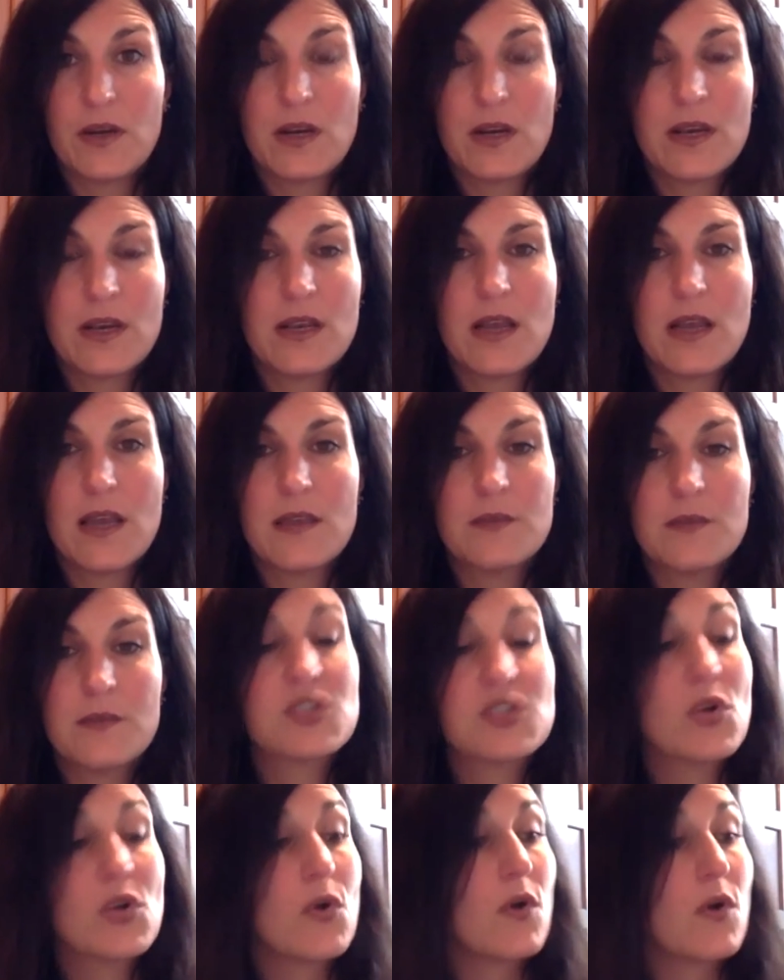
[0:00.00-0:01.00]

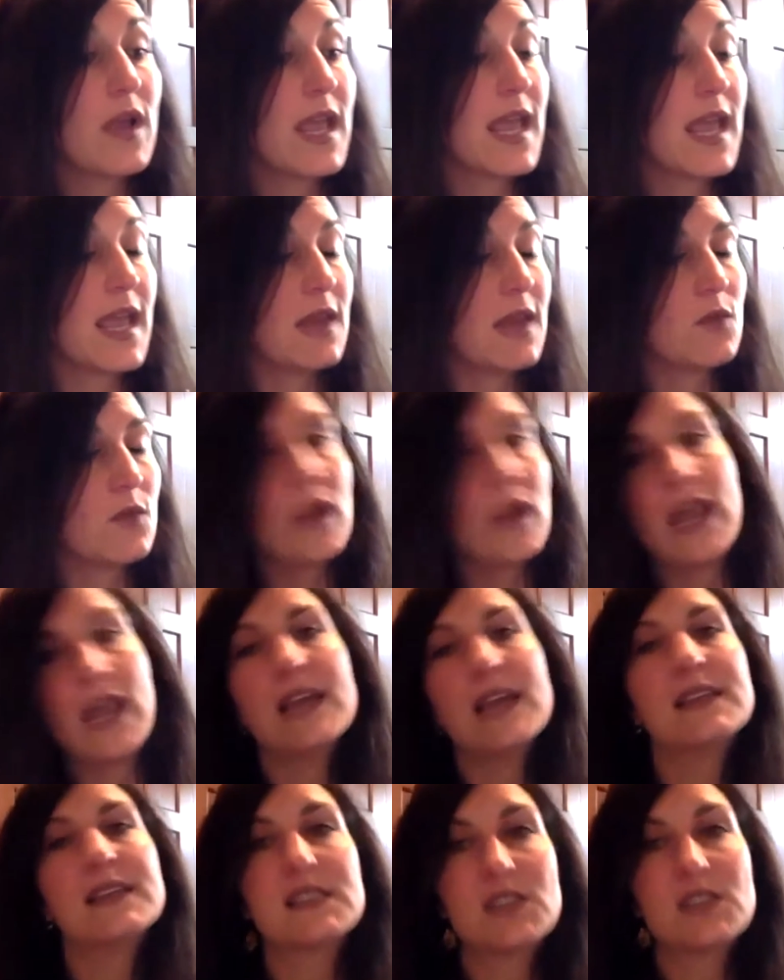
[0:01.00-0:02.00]
and when I
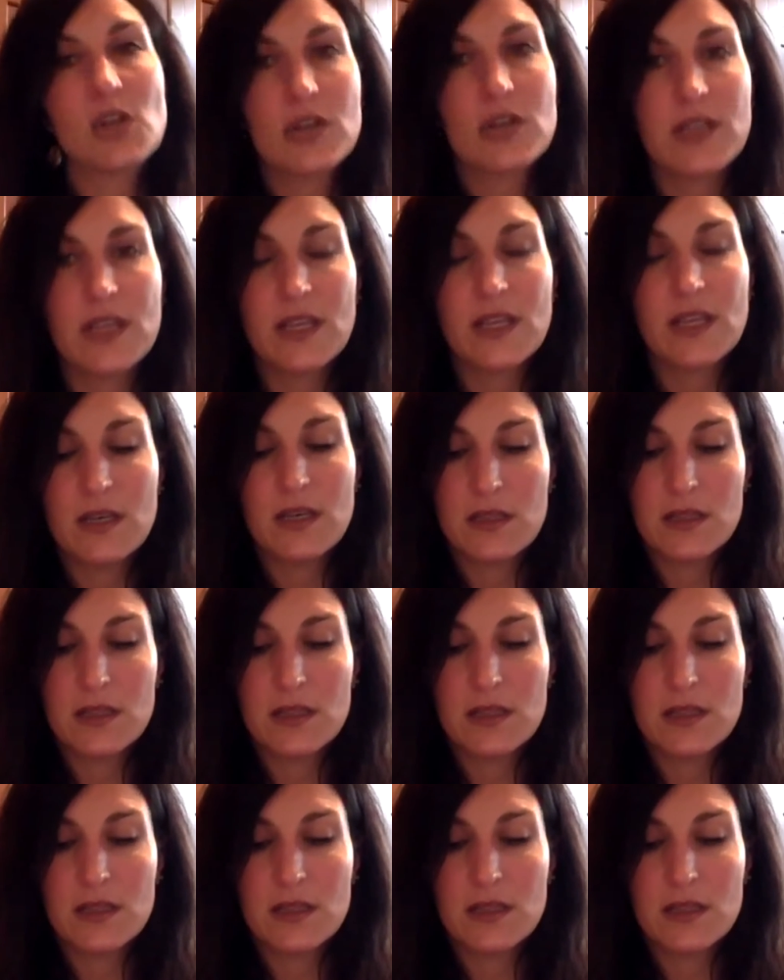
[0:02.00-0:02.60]
started,